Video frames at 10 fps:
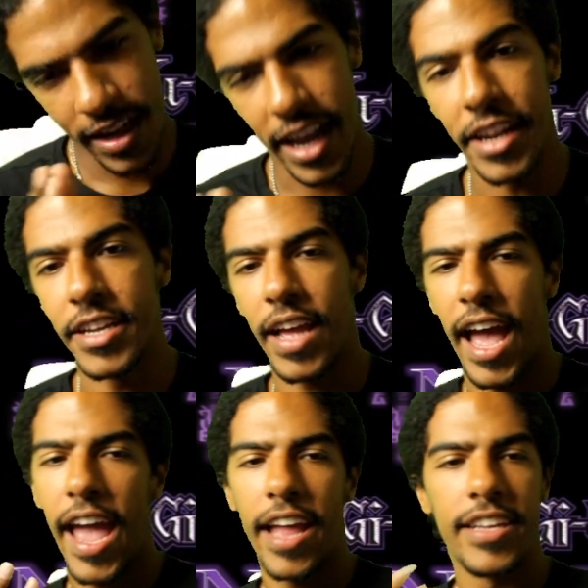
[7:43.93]
And
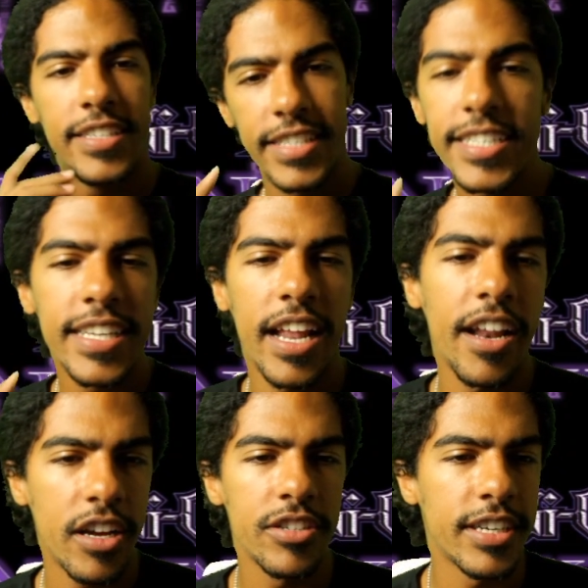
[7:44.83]
I had a
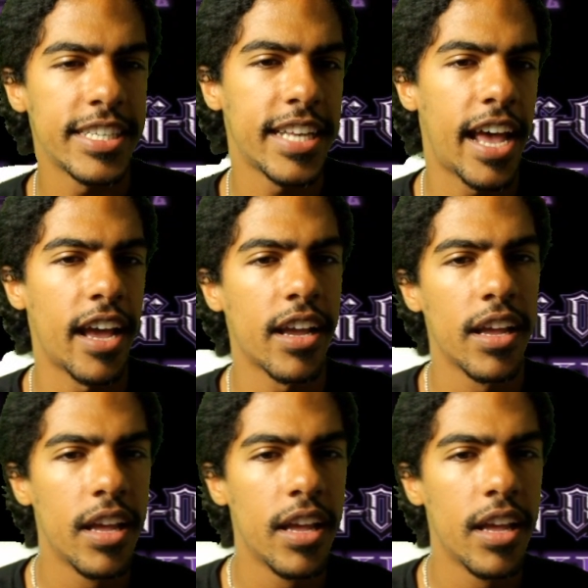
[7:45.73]
6,900 attack